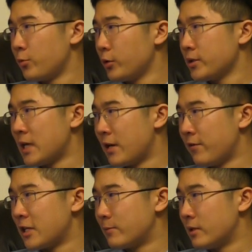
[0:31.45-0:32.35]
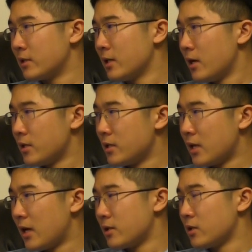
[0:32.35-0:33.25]
real estate investments, such
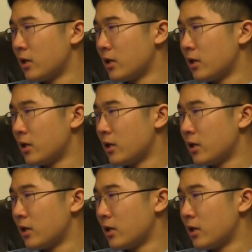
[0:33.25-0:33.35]
as